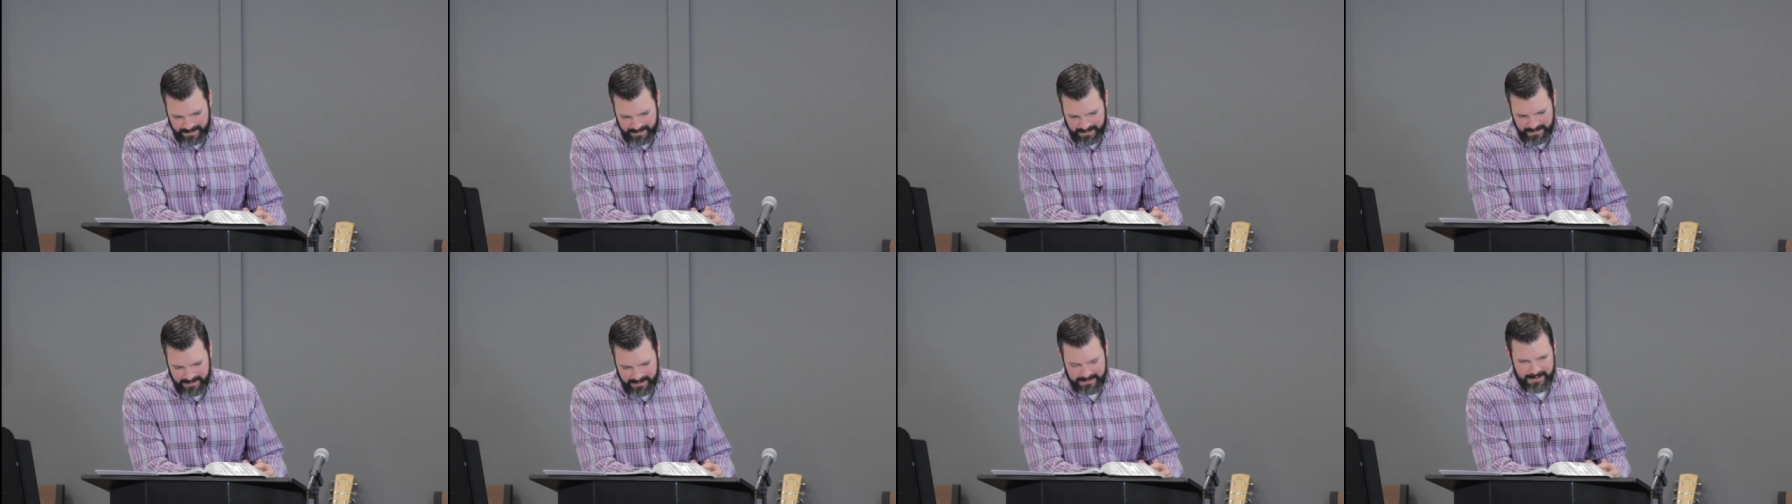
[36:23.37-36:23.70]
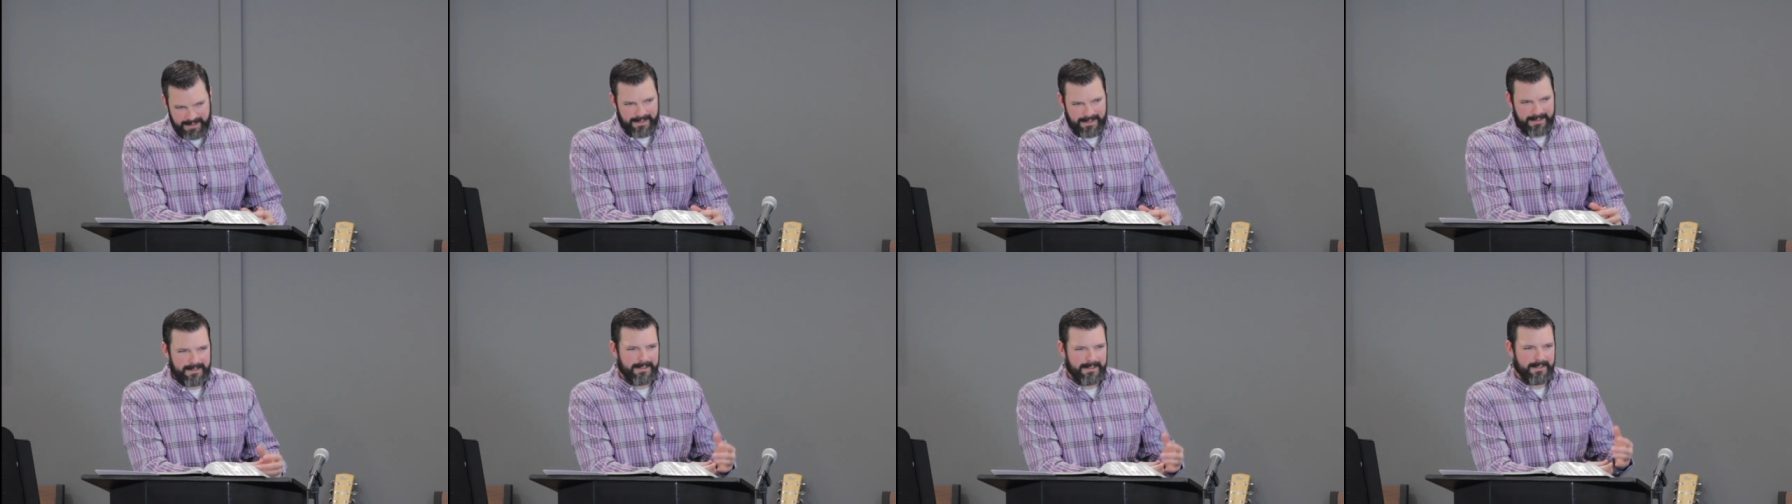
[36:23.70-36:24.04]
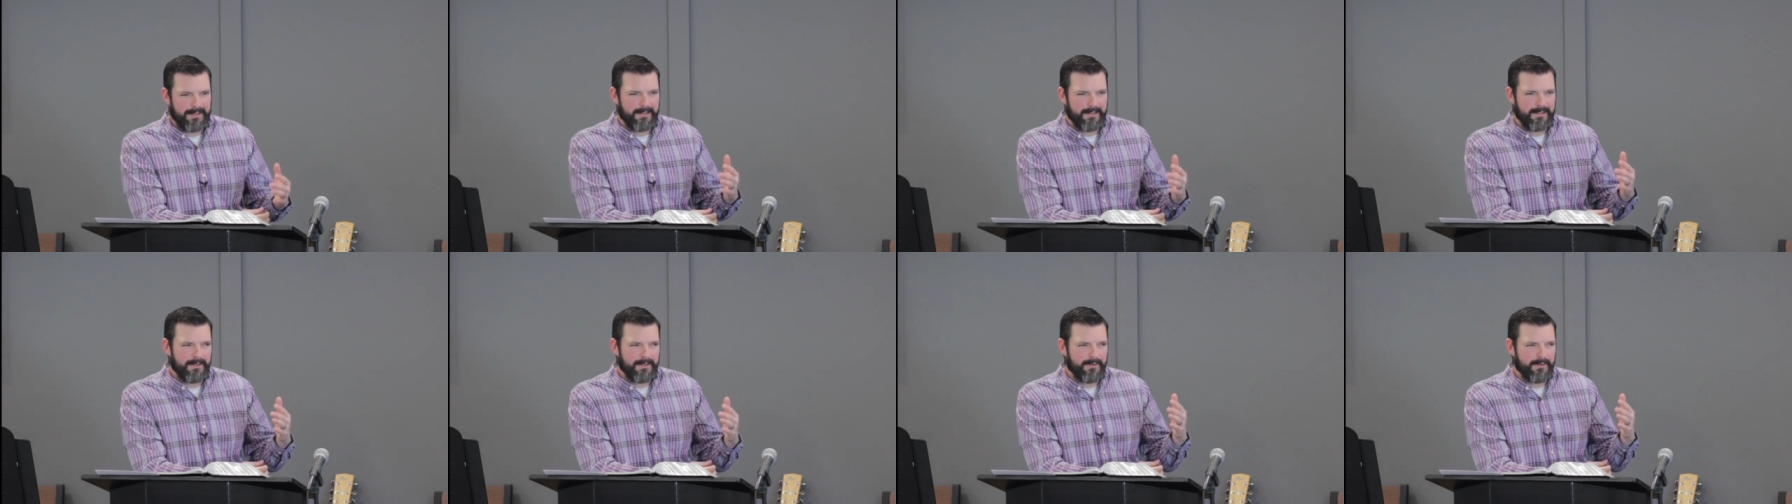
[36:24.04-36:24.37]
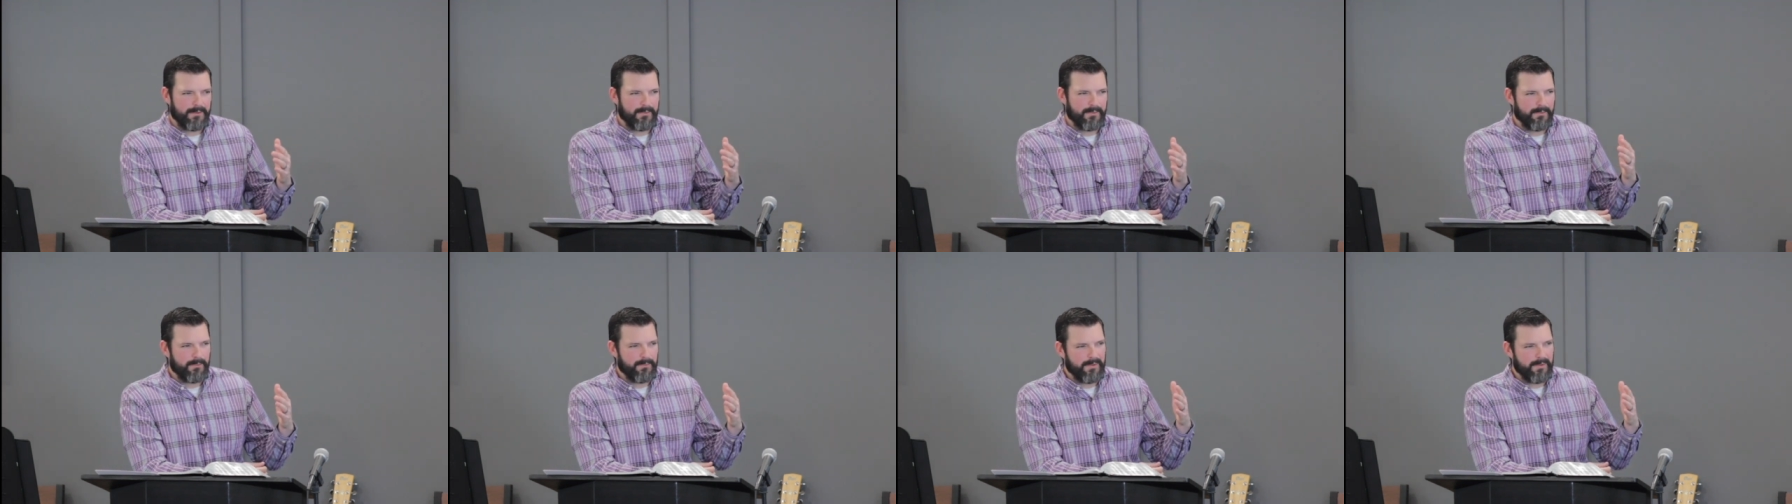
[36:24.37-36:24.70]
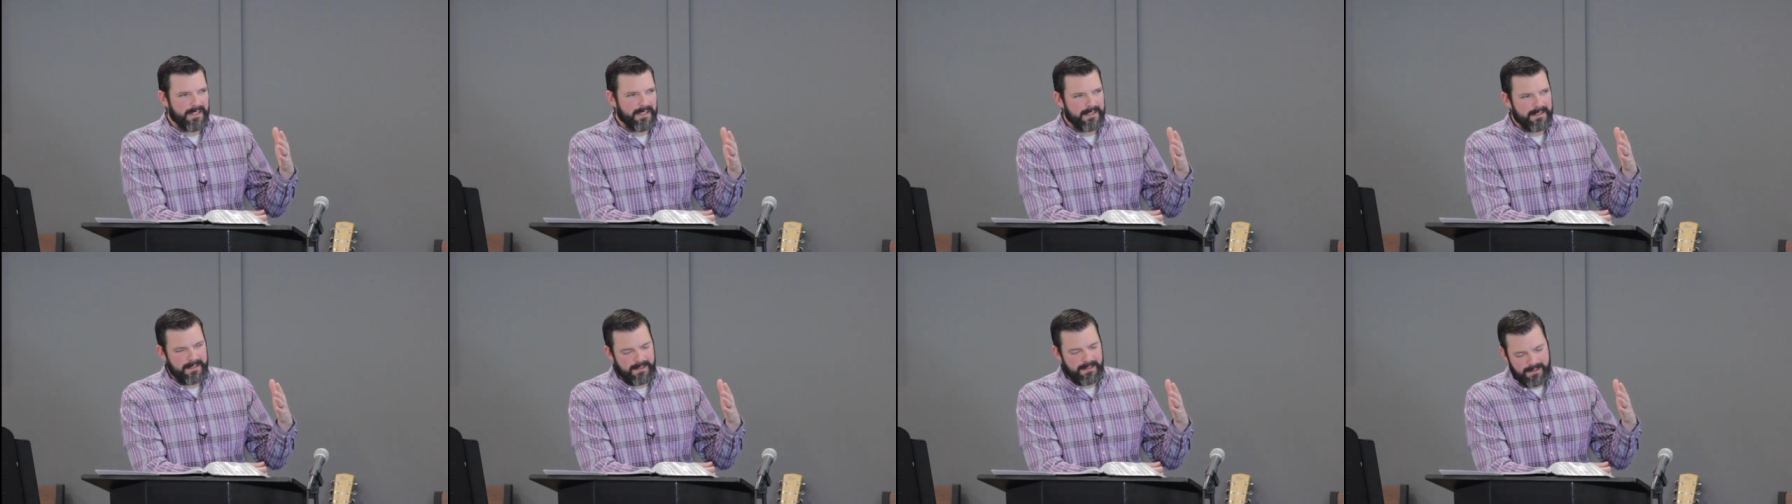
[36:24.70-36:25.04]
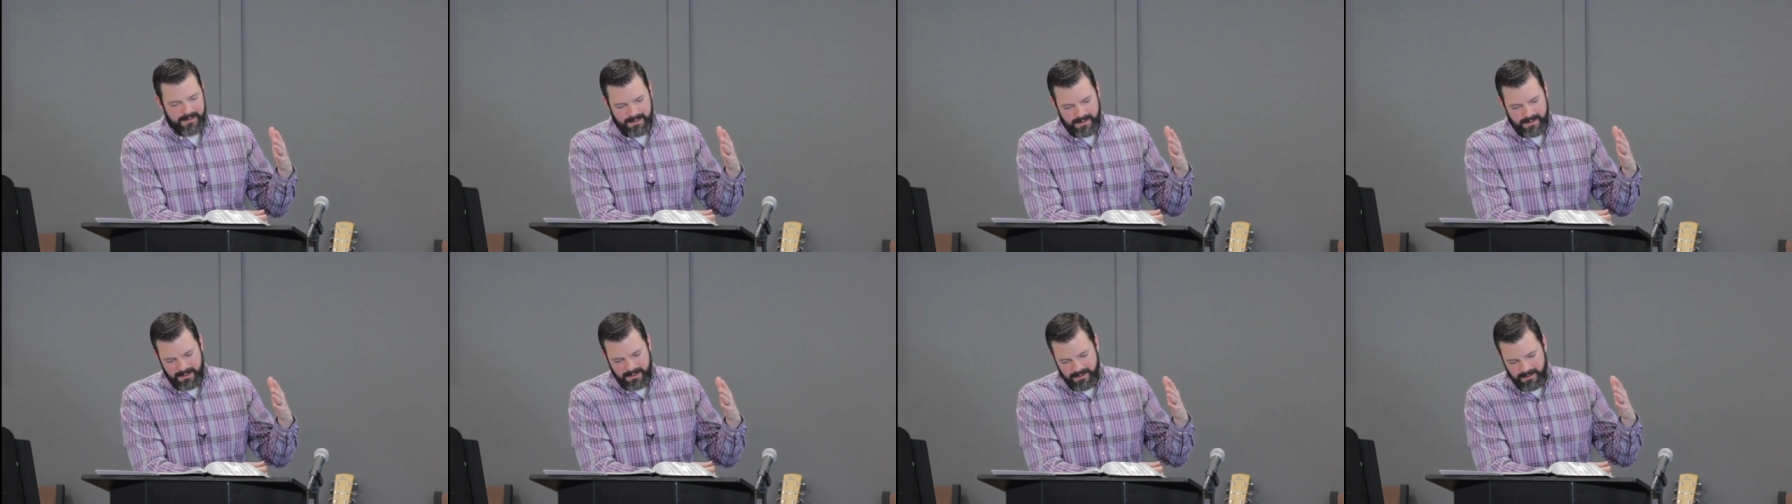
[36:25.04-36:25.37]
in that when,
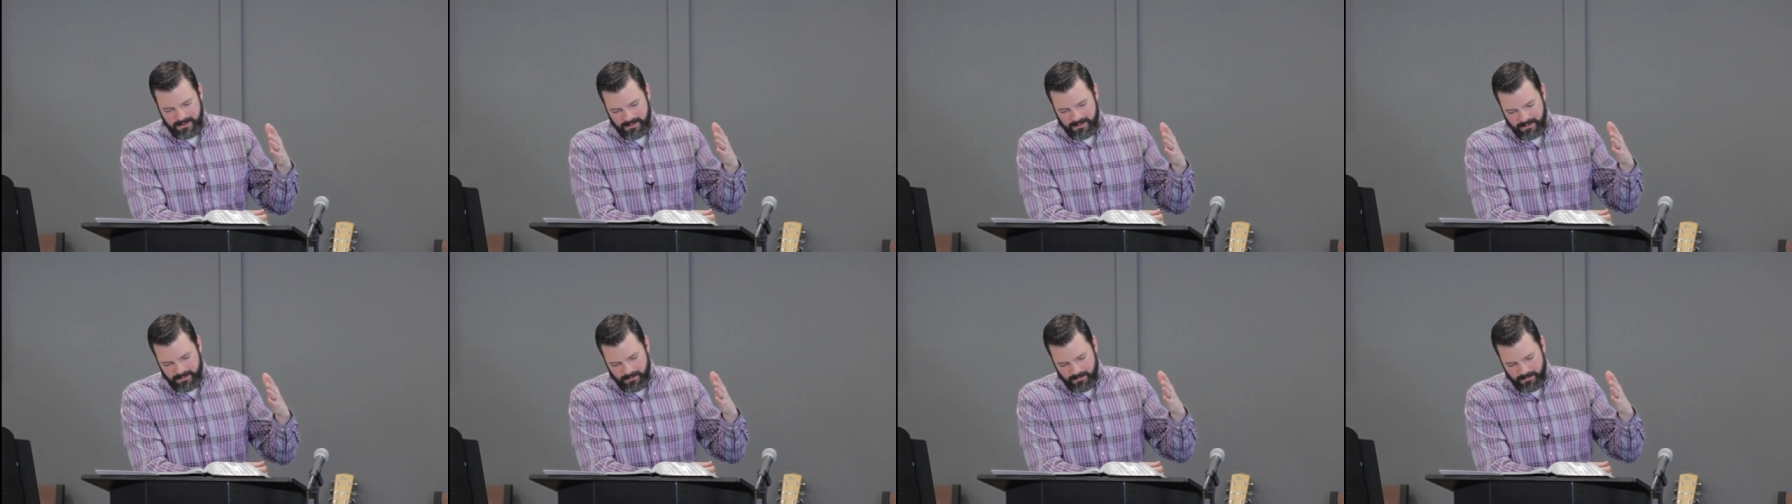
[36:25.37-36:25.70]
uh,